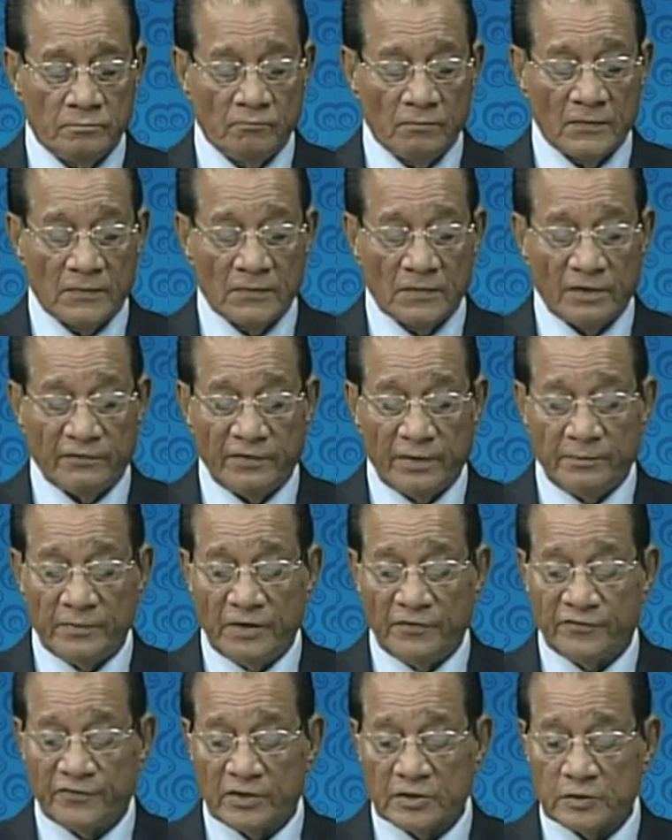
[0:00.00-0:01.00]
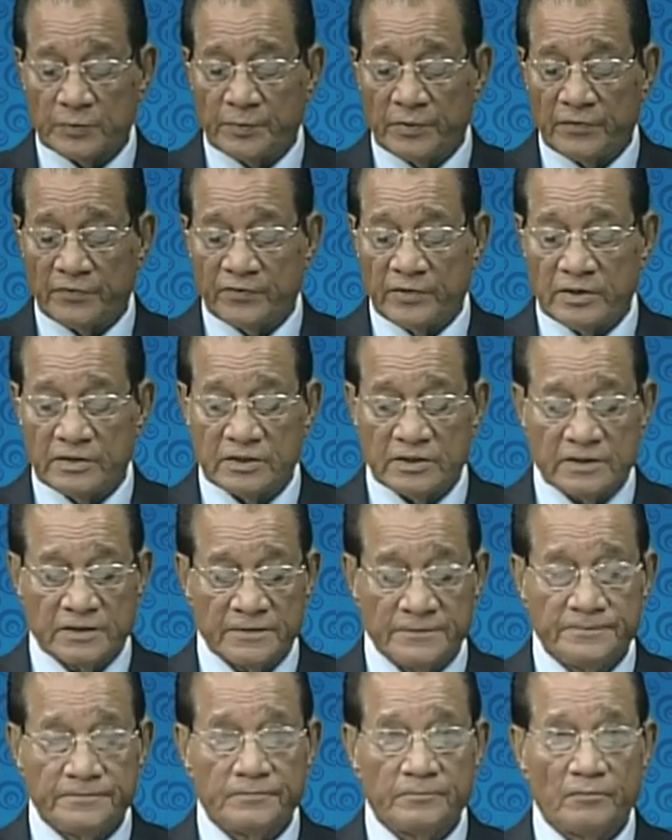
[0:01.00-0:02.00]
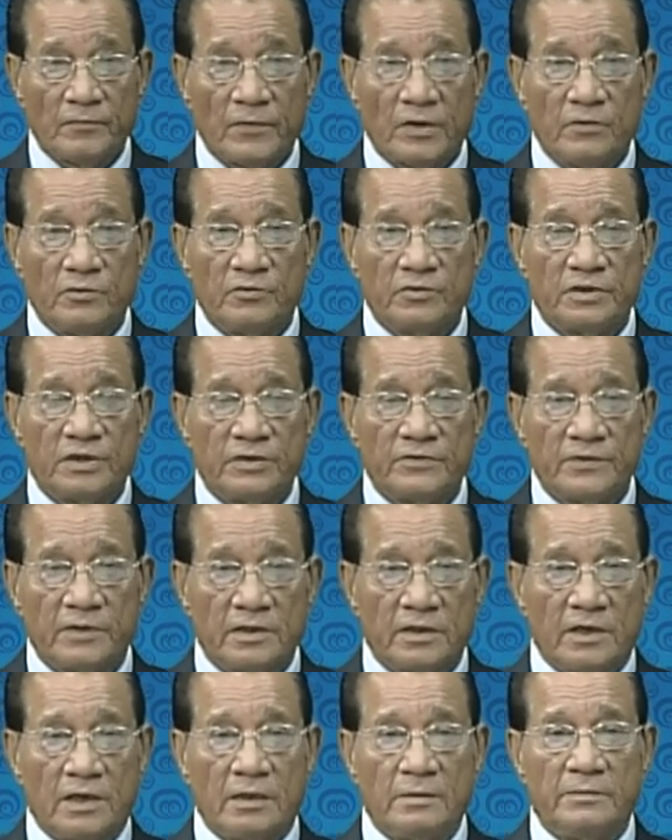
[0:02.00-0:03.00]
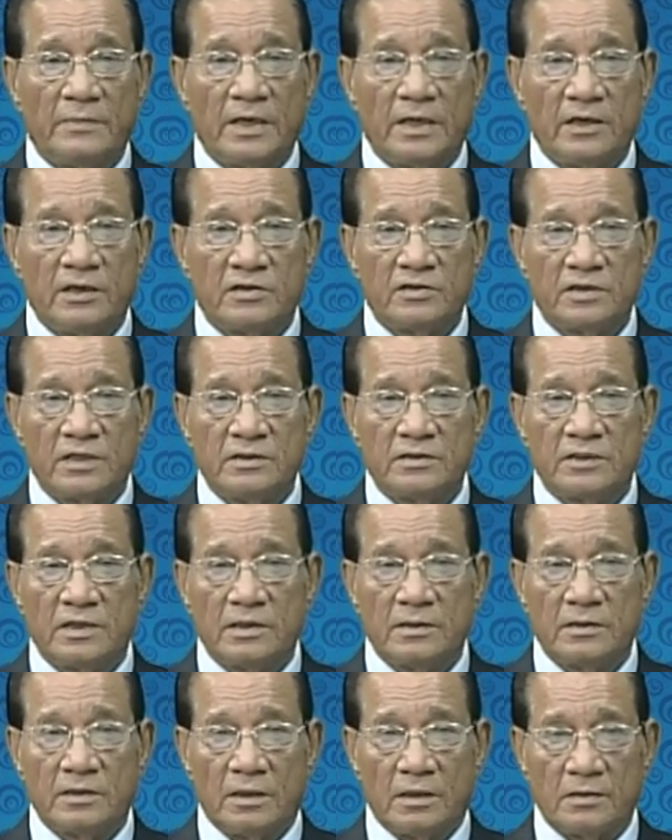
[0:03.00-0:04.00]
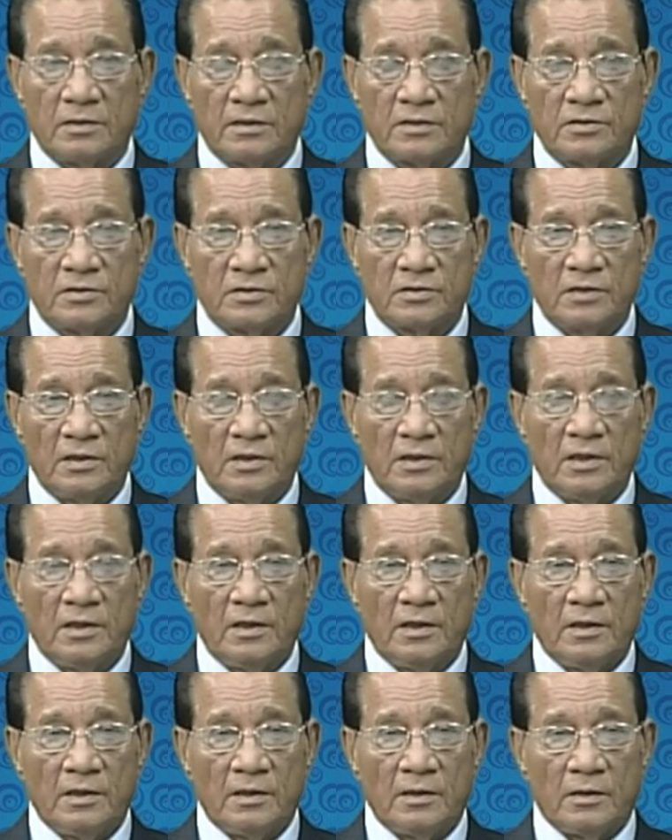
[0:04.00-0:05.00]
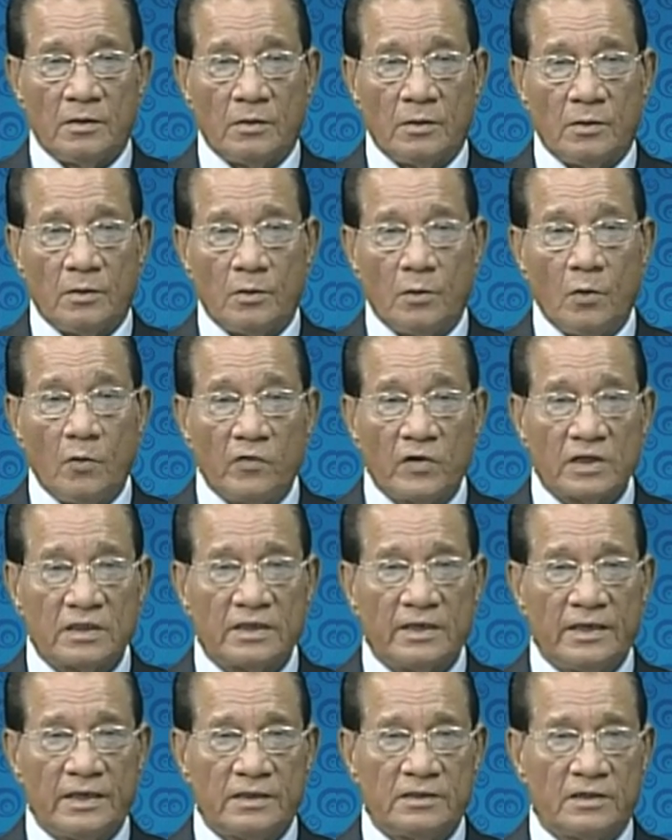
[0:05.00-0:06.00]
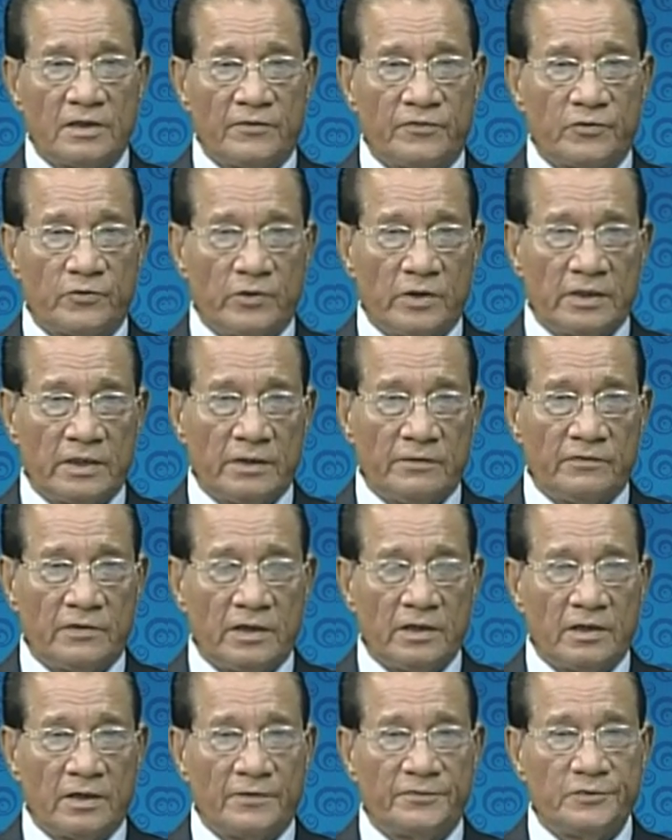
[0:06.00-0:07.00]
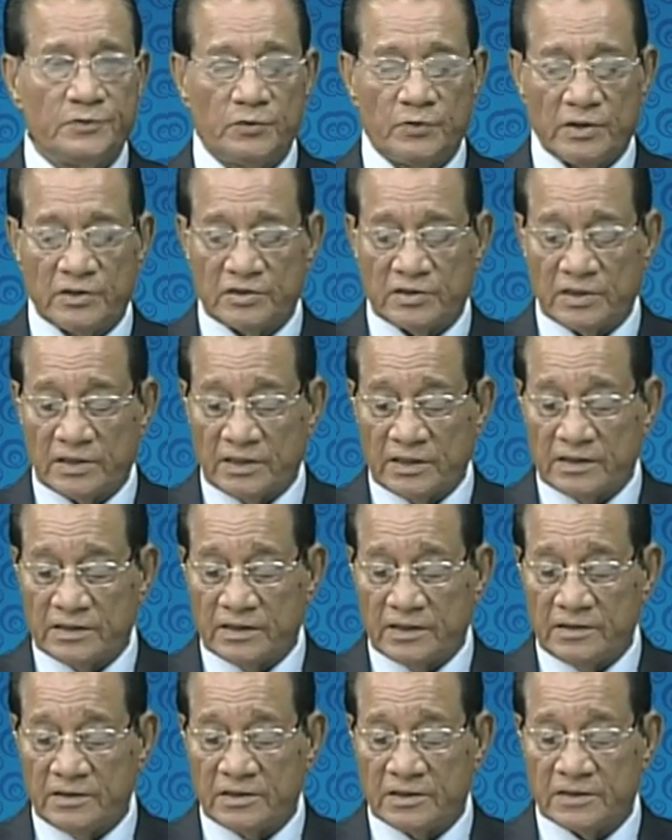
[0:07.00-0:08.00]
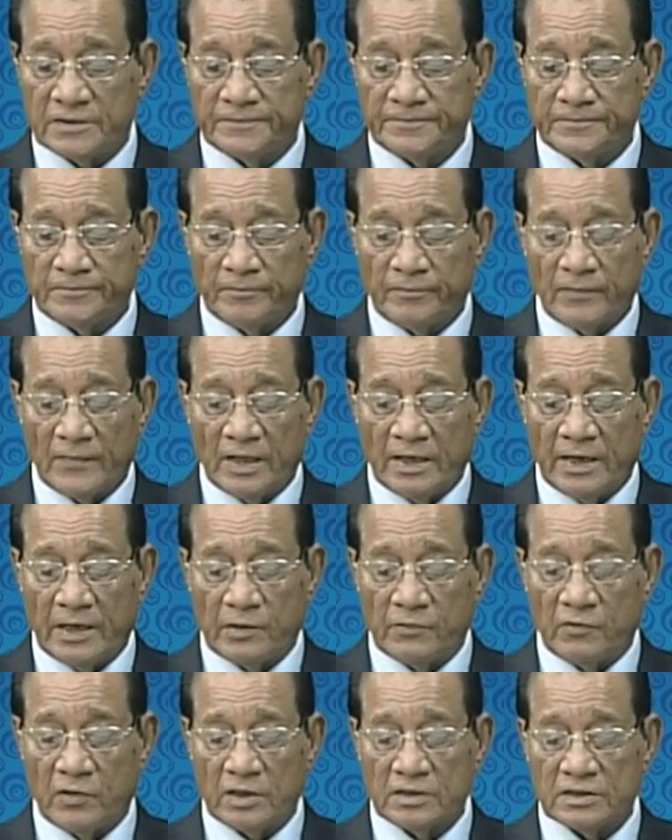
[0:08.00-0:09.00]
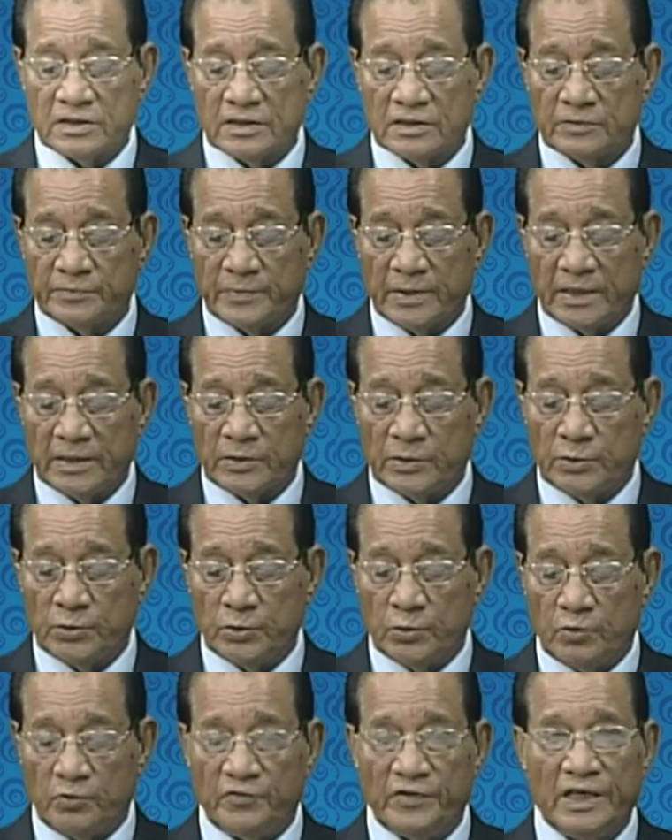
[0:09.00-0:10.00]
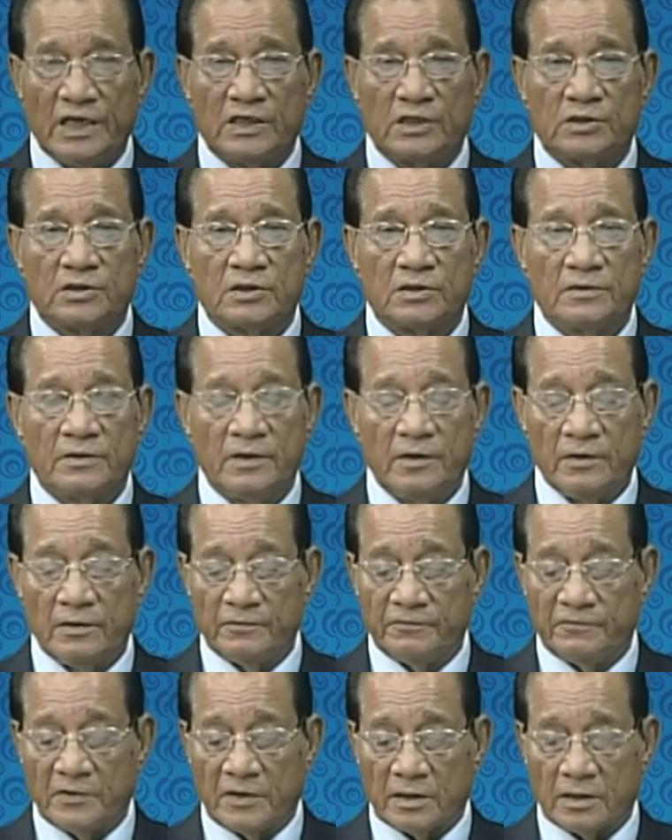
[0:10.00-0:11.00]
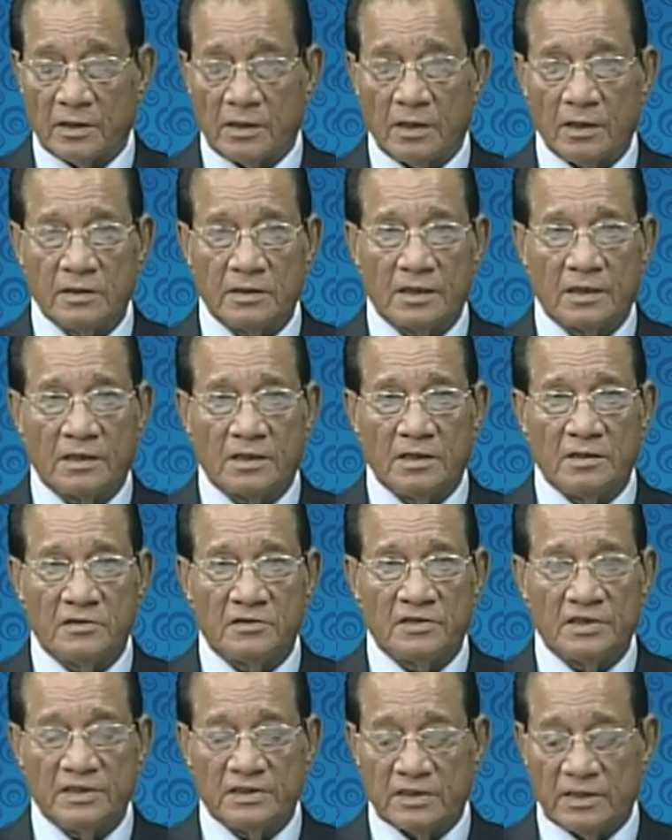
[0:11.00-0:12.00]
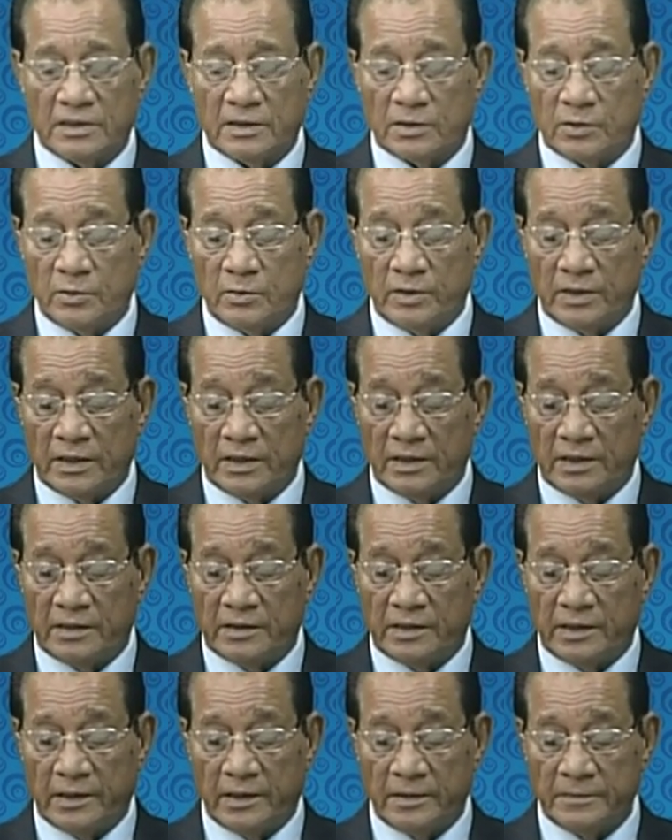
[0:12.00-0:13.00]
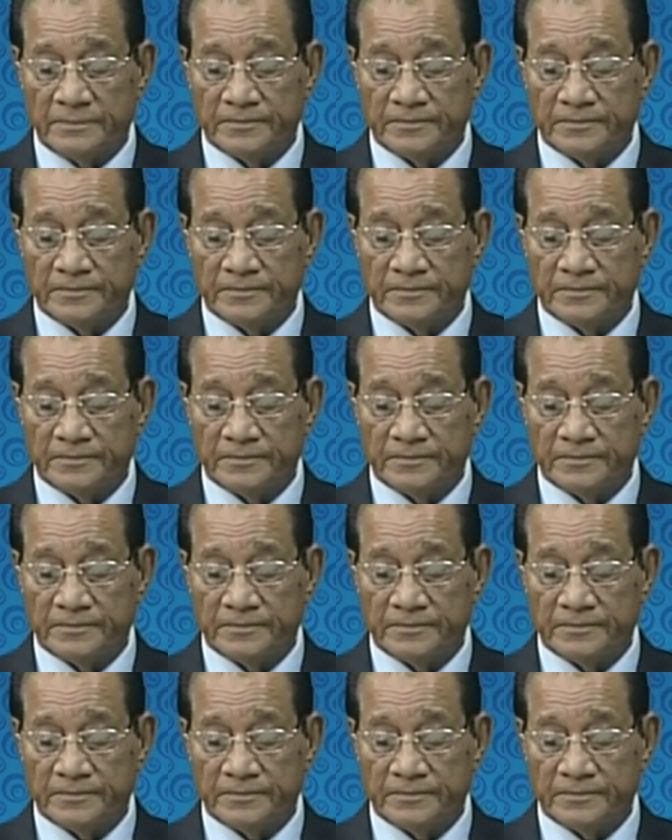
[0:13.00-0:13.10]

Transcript: the family first preference, which is for the unmarried sons and daughters over the age of 21 of U.S. citizens, advances by 2 weeks for all the countries including India